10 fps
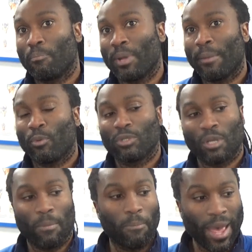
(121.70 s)
able to
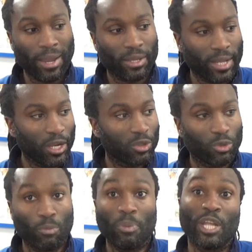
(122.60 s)
come back and they can
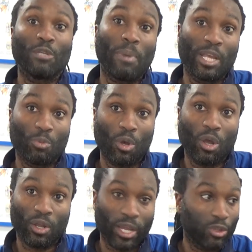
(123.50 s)
do pitch based
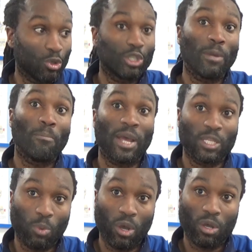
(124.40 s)
work and they can do gym
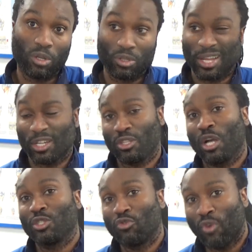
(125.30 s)
based work and they can
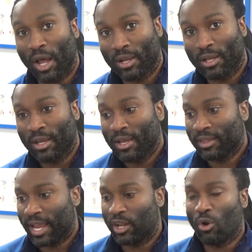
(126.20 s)
start to run,
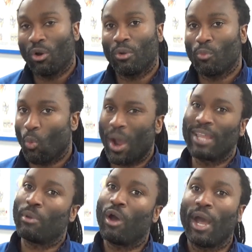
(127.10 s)
they're not
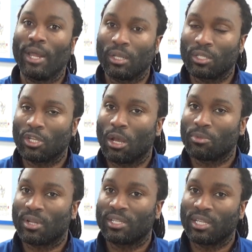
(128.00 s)
way behind in terms
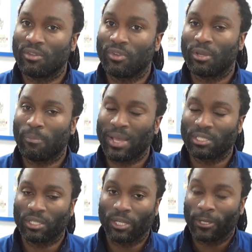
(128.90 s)
of their CV
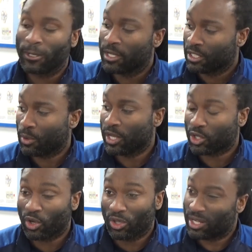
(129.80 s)
capacity. So that's
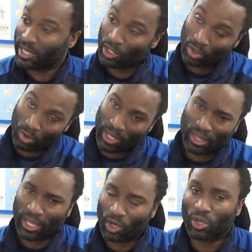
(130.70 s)
good. And these two,
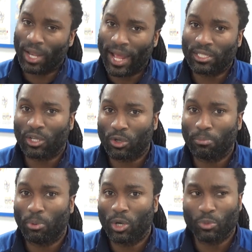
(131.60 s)
they're good lads, they're
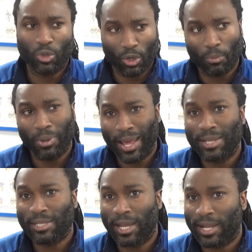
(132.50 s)
good boys, we've got good
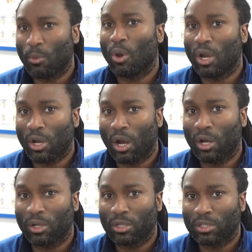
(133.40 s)
players here, they work
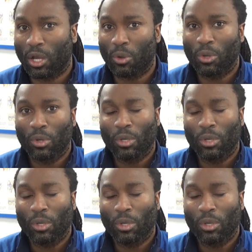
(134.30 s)
hard. So